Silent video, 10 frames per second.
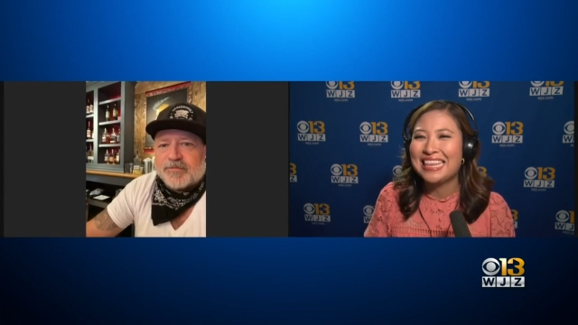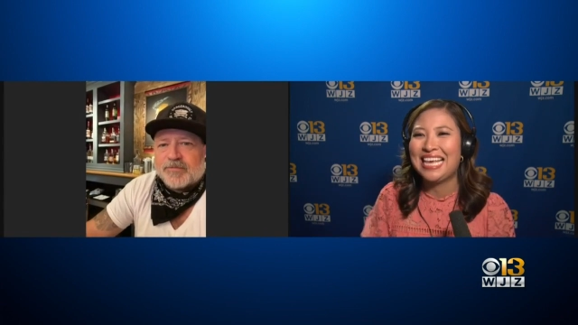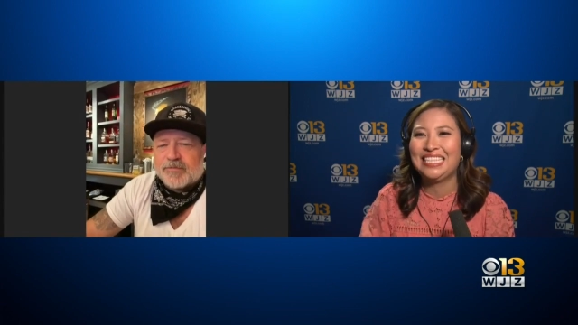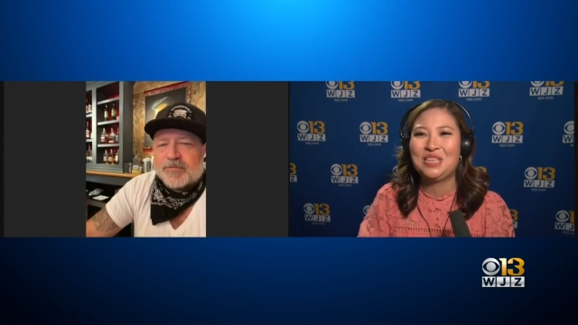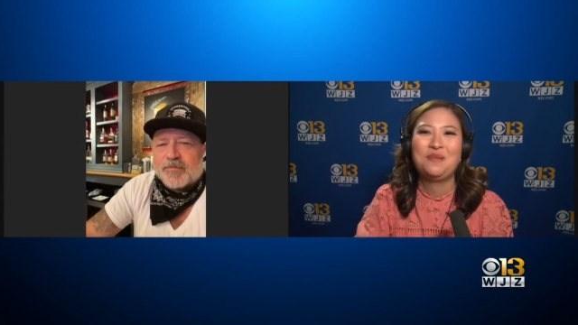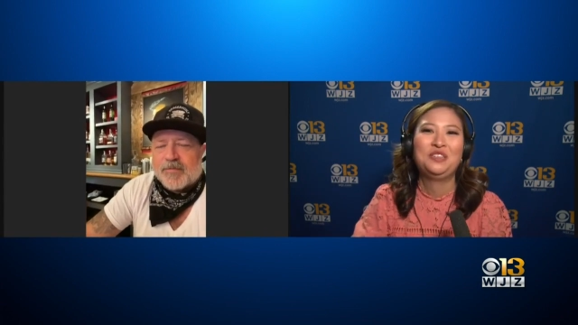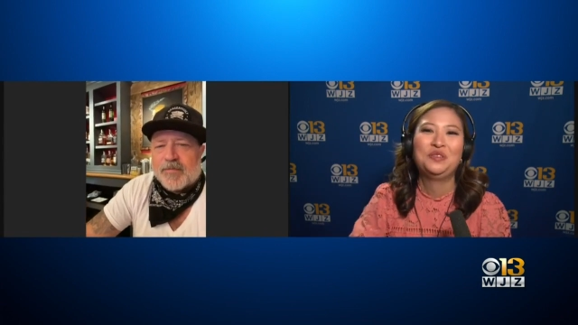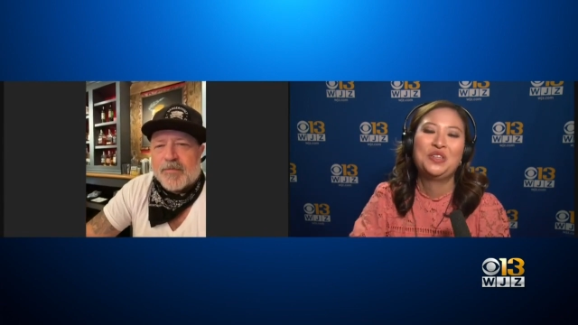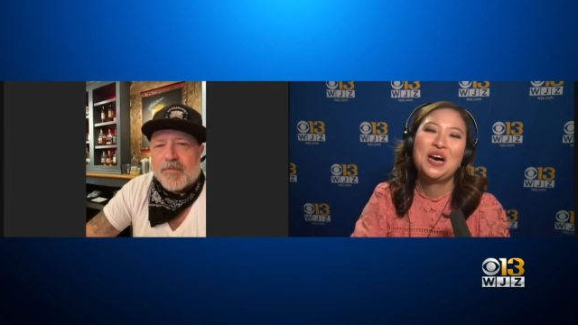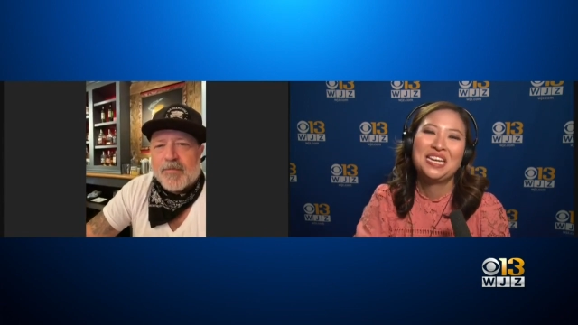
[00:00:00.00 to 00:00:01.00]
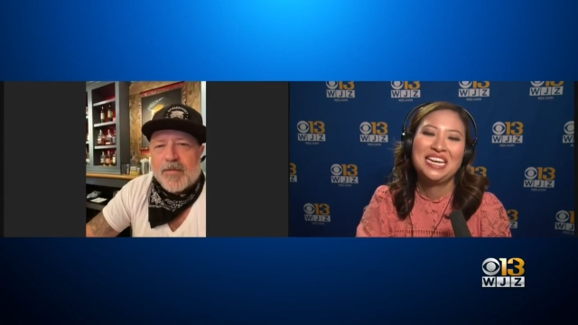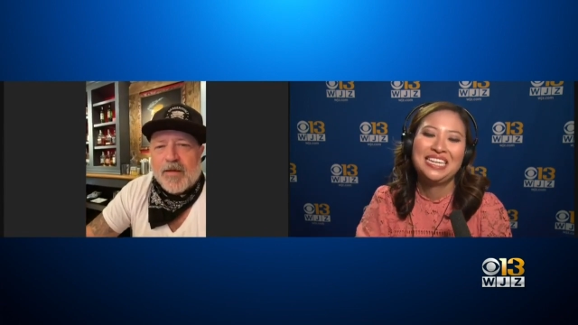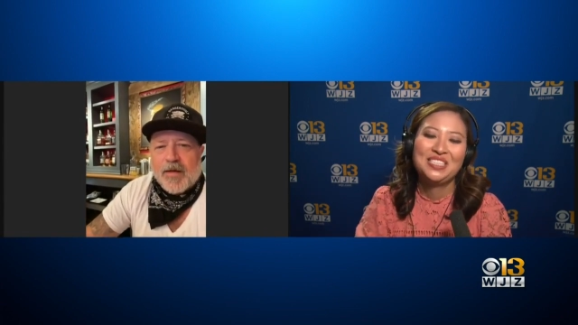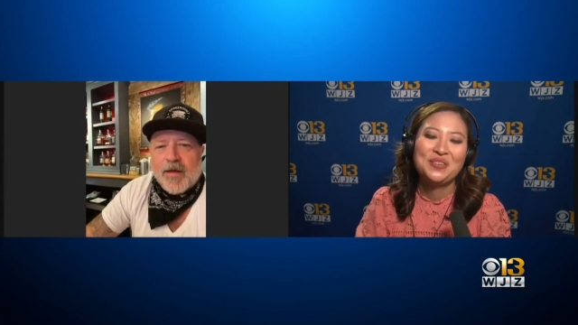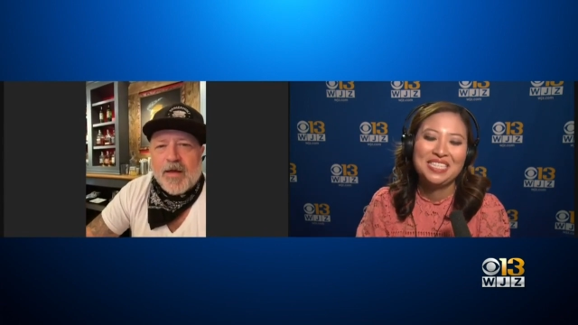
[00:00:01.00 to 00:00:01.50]
Speaker 1: and thanks so much for
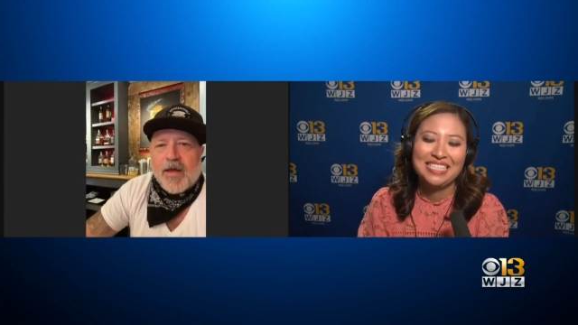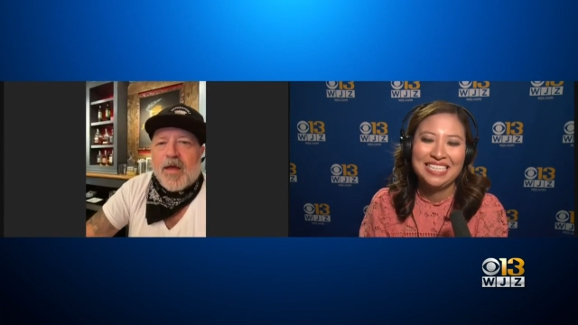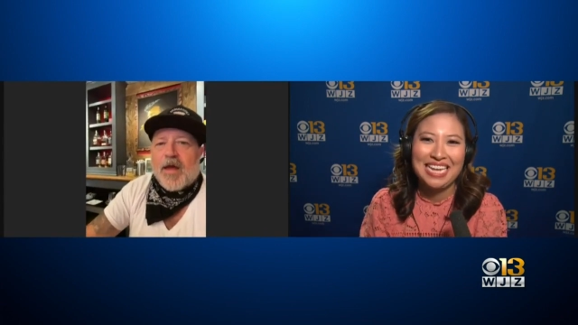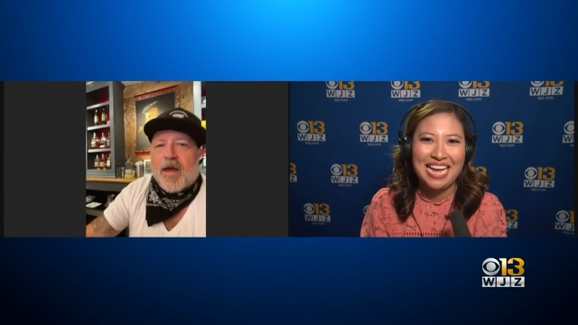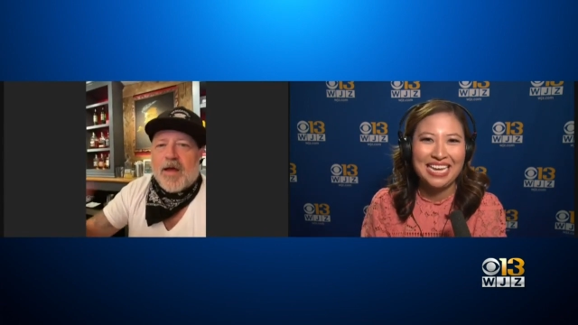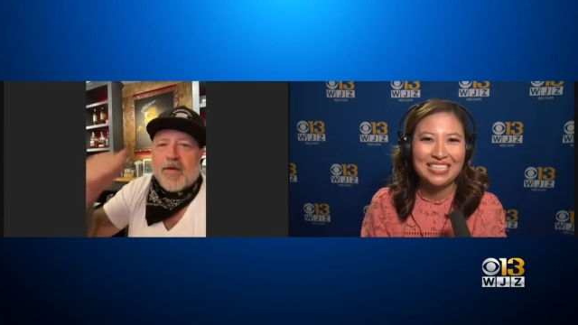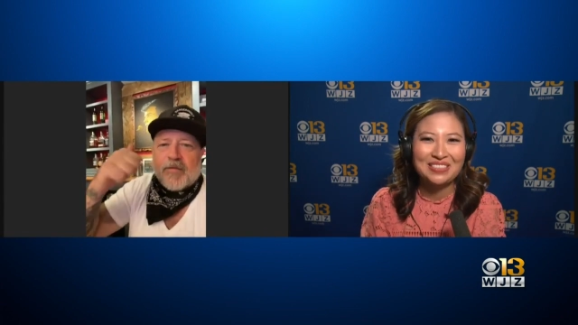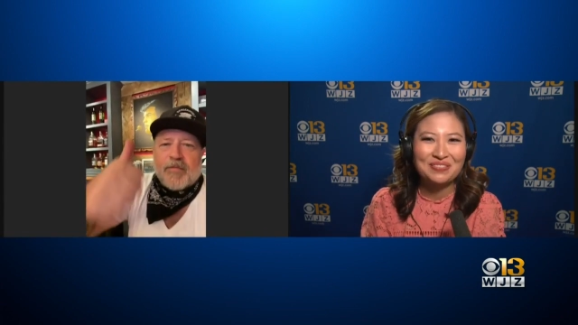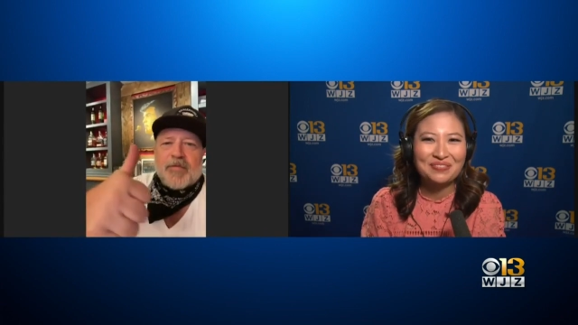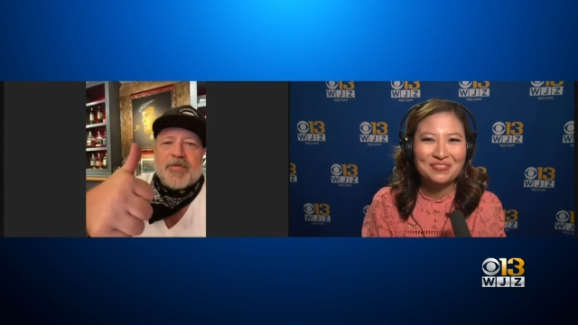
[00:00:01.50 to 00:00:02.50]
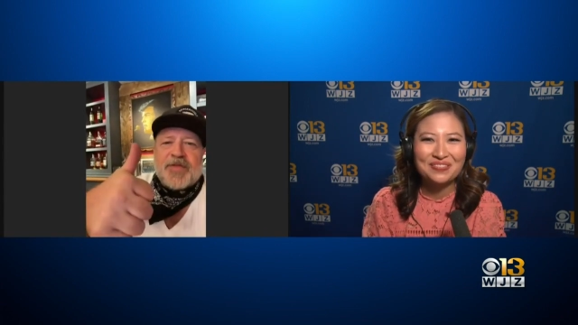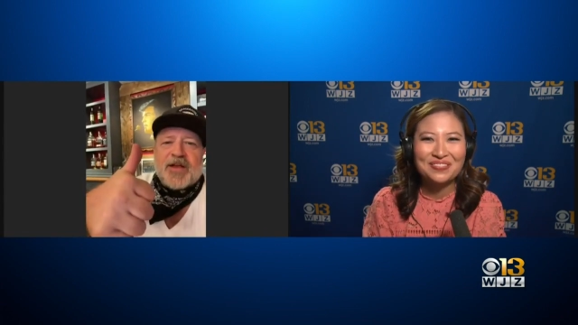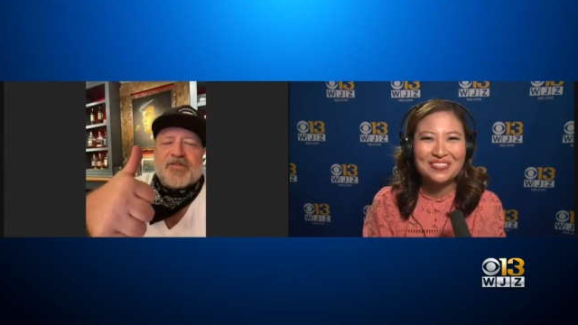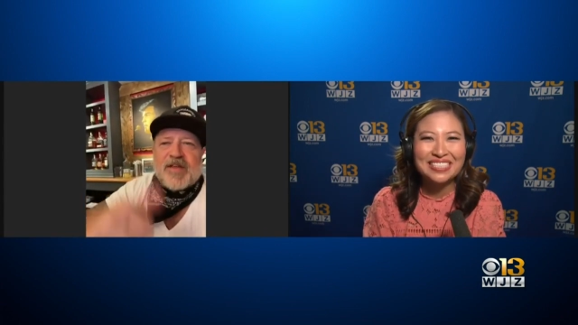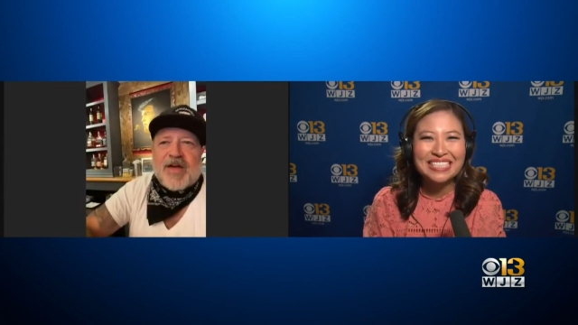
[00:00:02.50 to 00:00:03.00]
talking to us today.
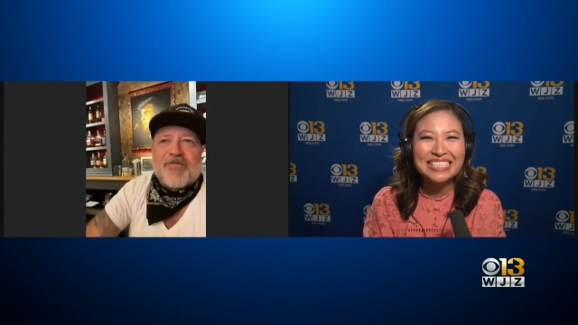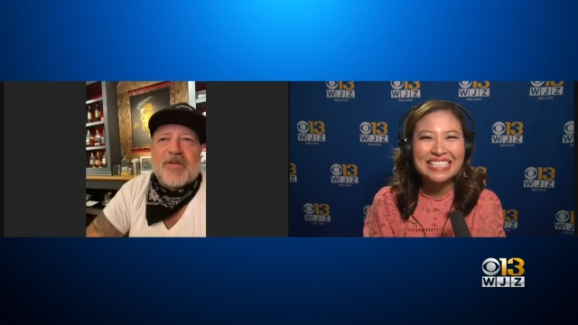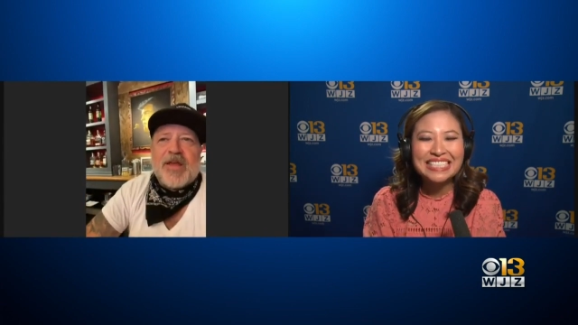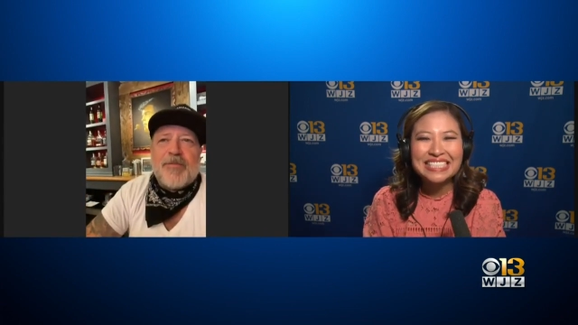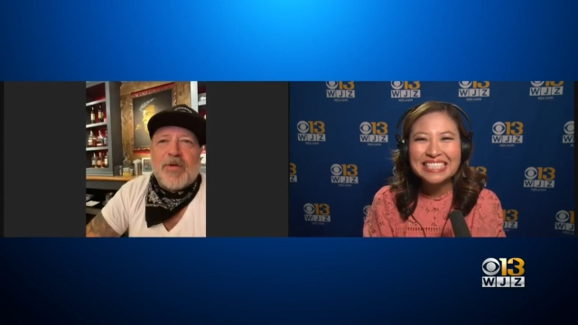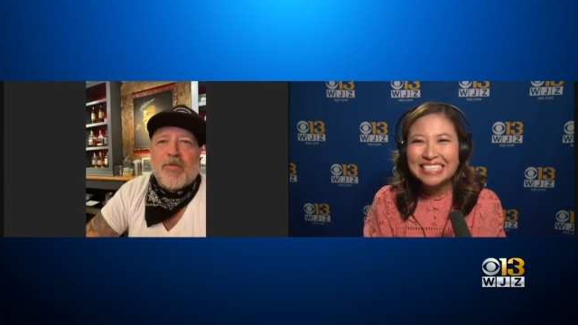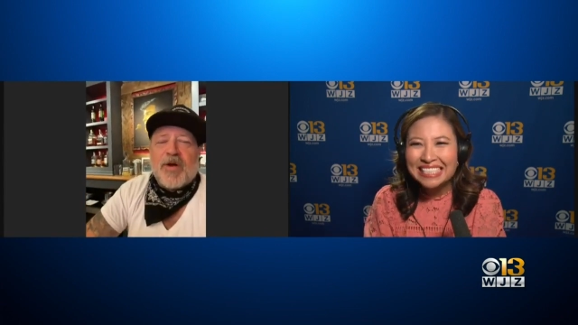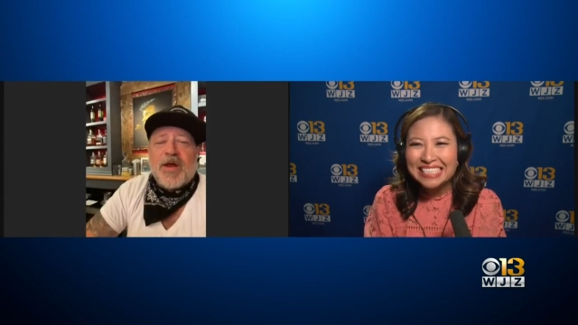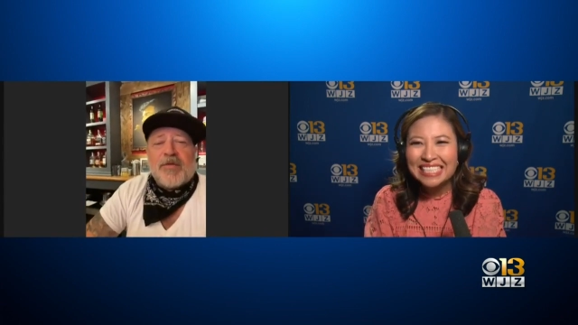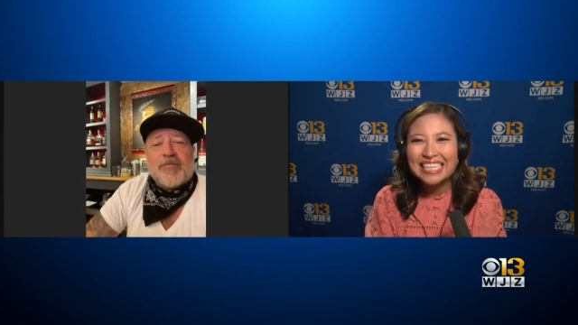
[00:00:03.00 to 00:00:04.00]
Speaker 2: Thanks a lot for giving me a ring.